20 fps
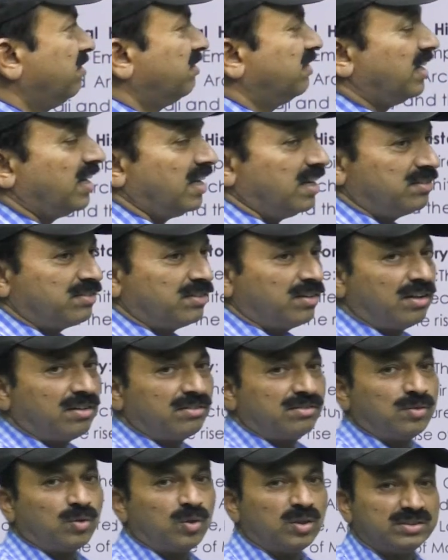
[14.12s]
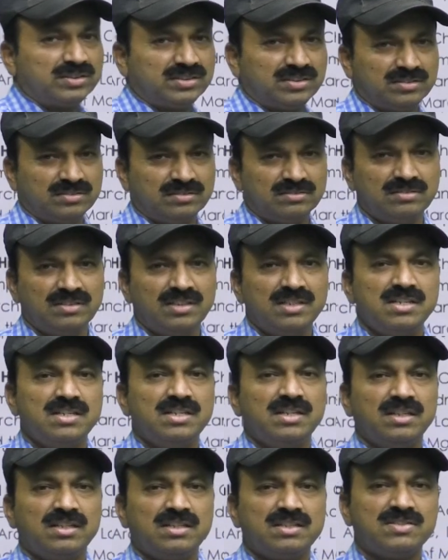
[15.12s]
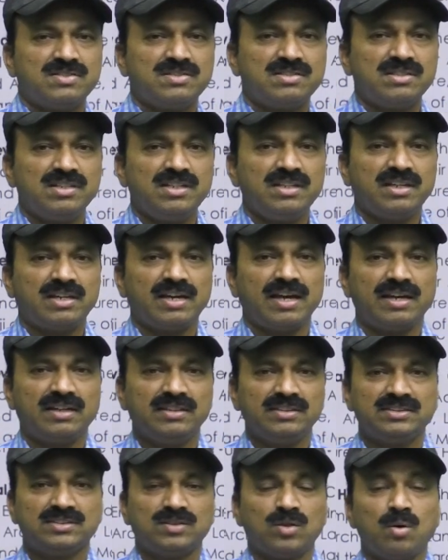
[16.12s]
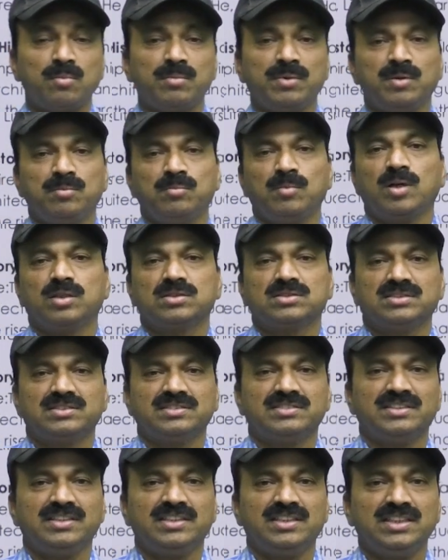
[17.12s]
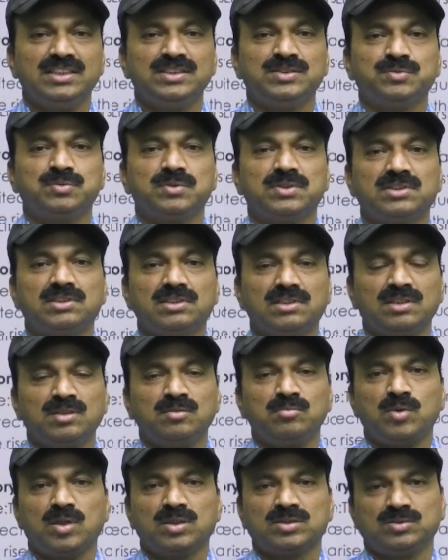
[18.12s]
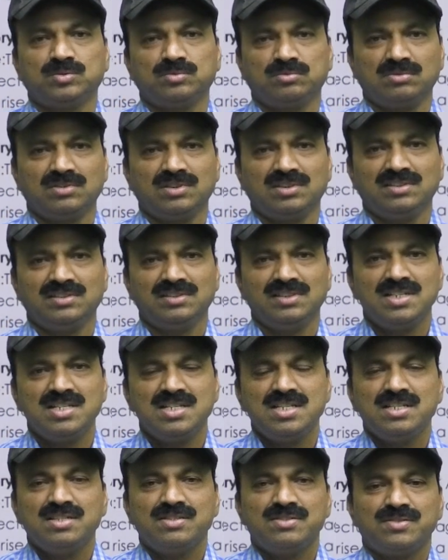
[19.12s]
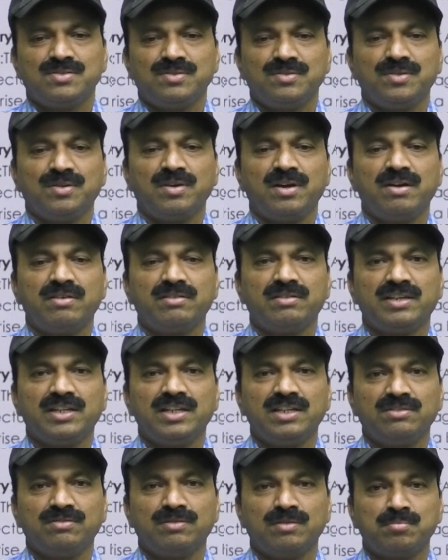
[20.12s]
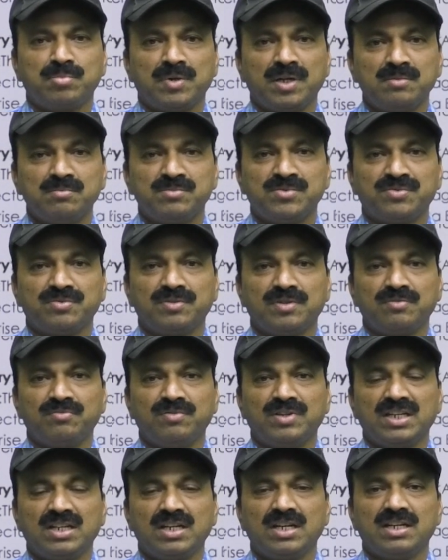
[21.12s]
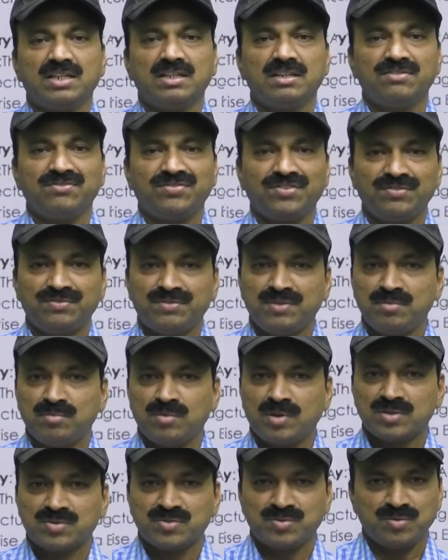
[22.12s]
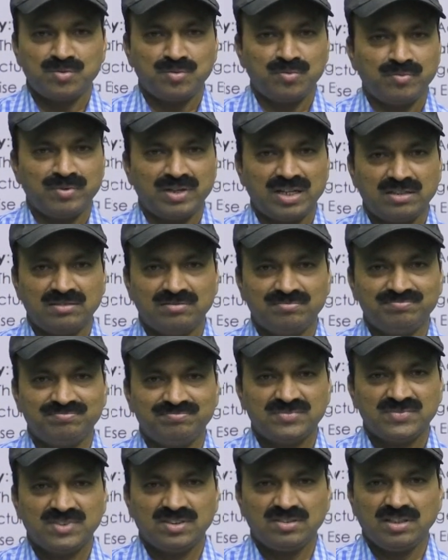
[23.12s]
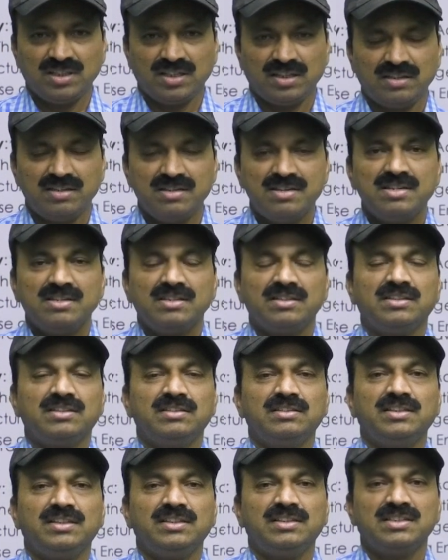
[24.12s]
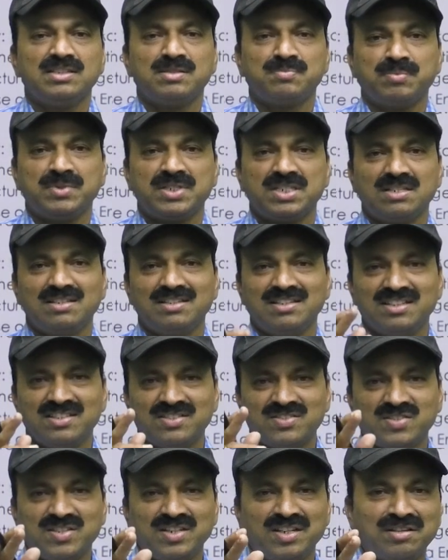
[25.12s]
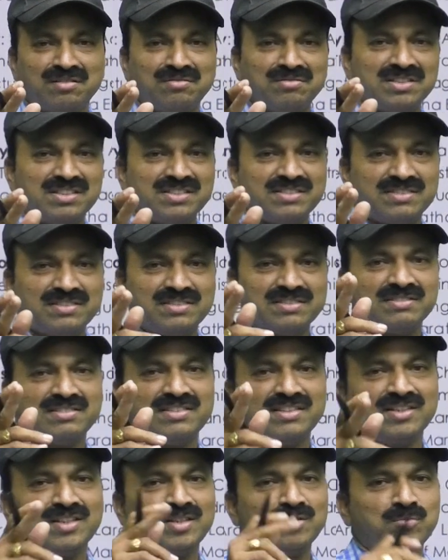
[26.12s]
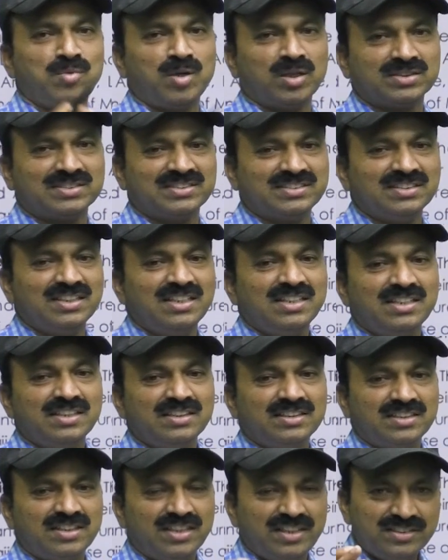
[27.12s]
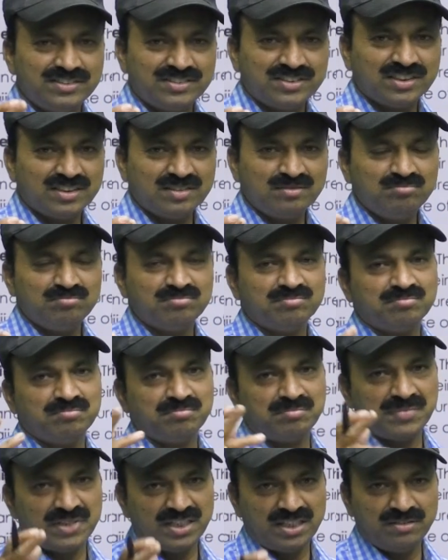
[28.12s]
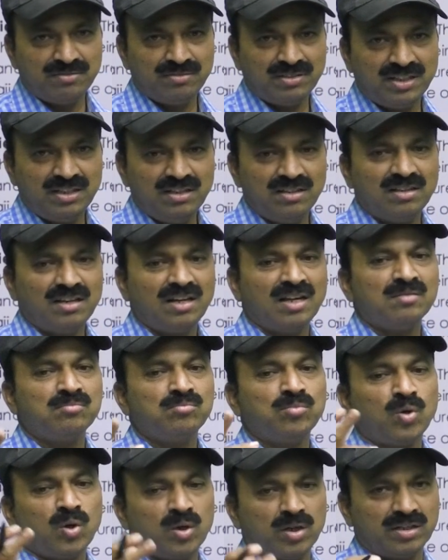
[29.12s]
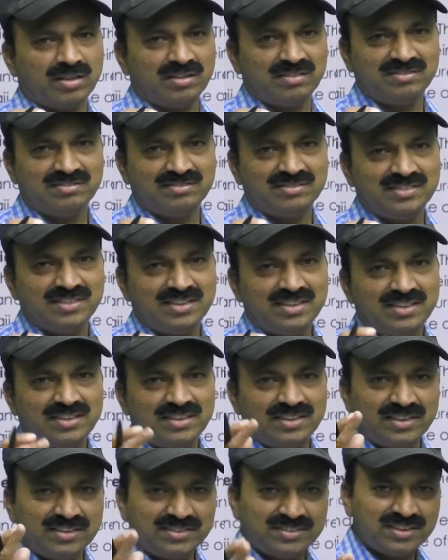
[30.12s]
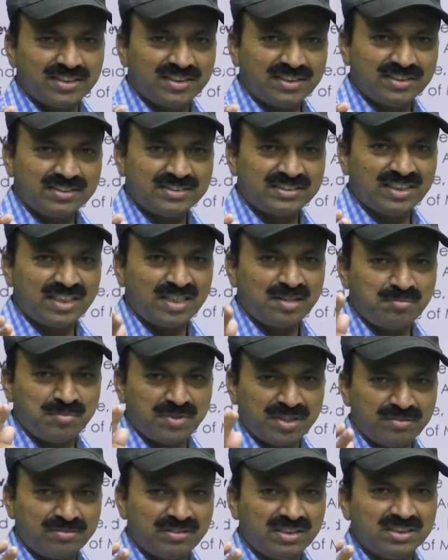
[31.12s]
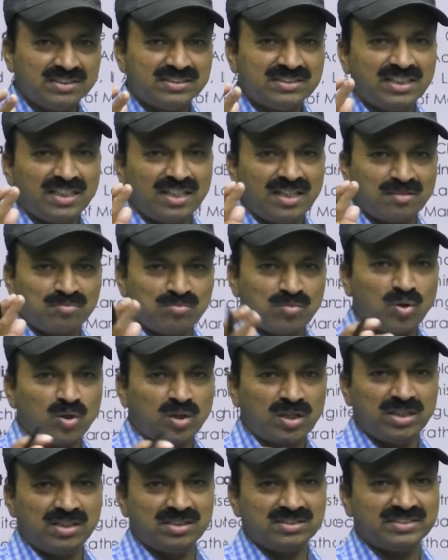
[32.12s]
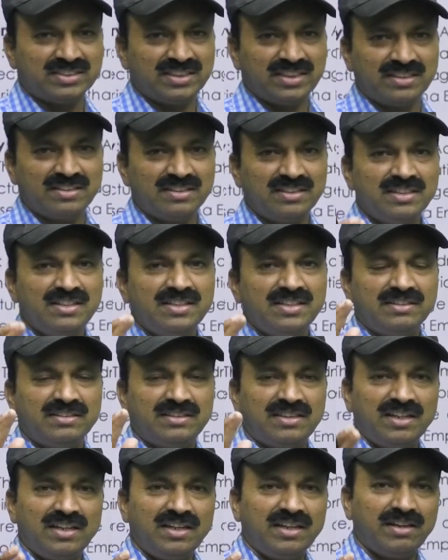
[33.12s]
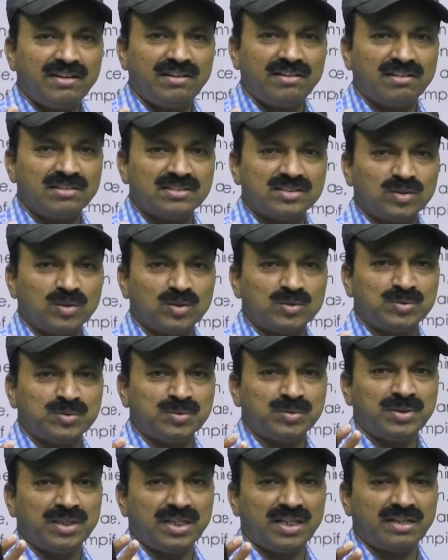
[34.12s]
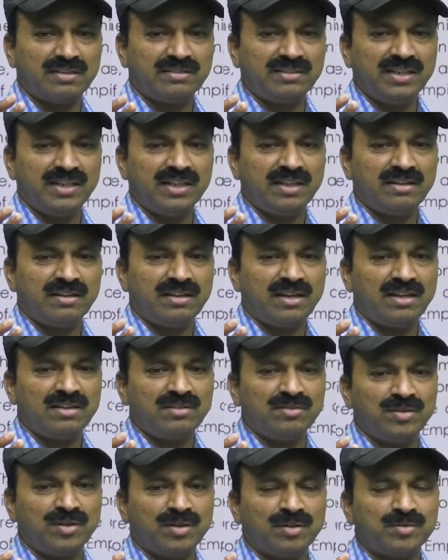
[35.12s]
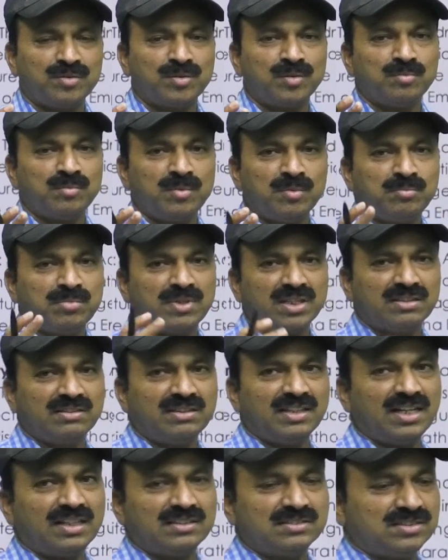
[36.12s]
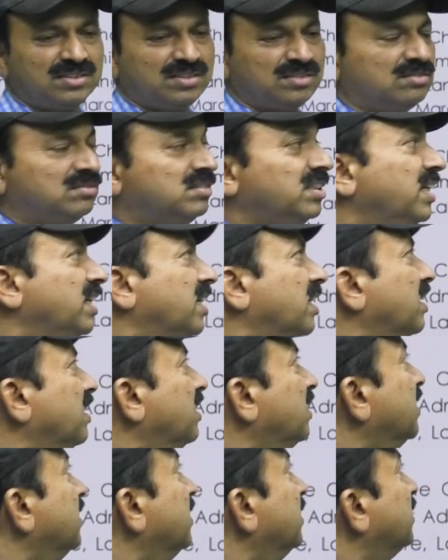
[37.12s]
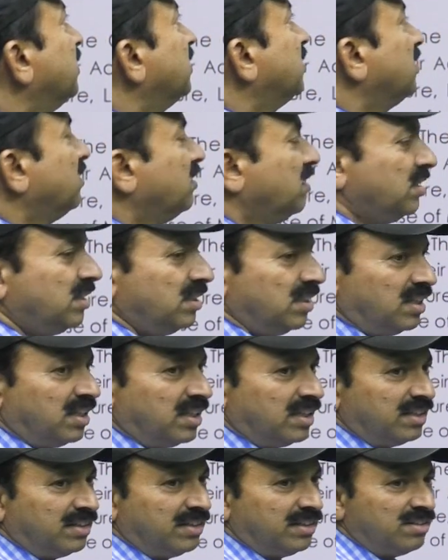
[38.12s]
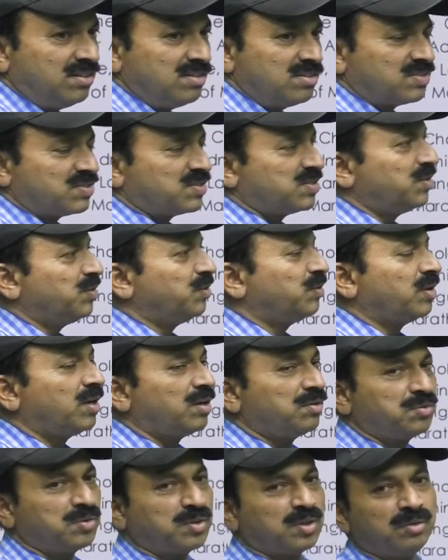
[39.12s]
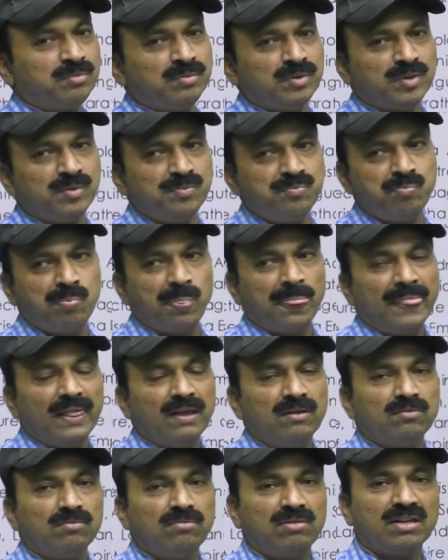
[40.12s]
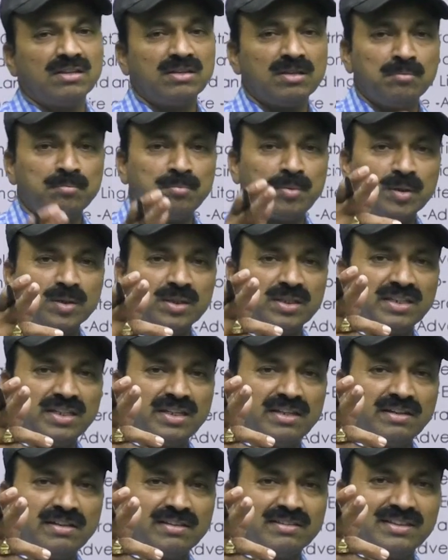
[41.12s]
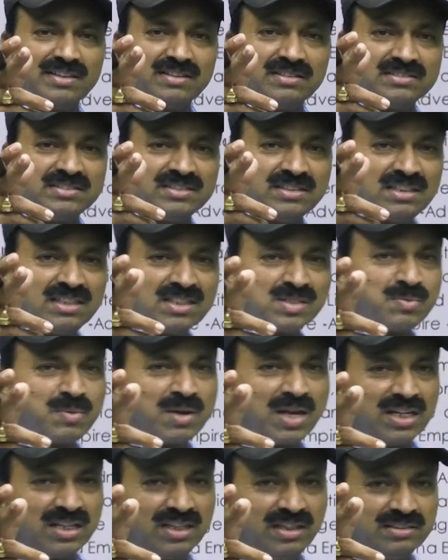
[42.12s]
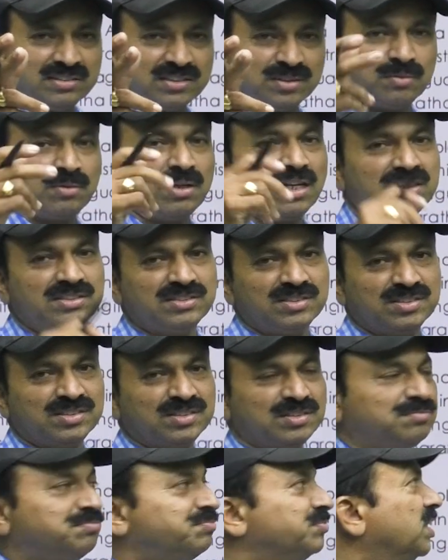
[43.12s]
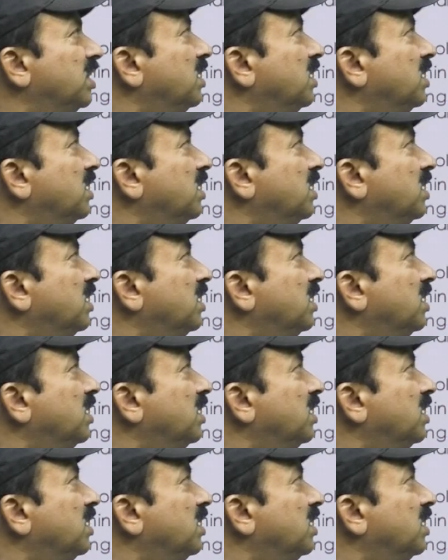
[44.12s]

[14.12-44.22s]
that you have to answer. History carries how many marks? It is for 30 marks only. So you have to write your prelims for 150 marks, you know well. Okay, in that especially history covers 30 marks. Ancient, medieval and modern. Ancient is there, medieval is there and modern is there. Three areas also they are there and you have to remember that. Okay, so in Indian history you have to cover one of the important area, that is Indus Valley civilization.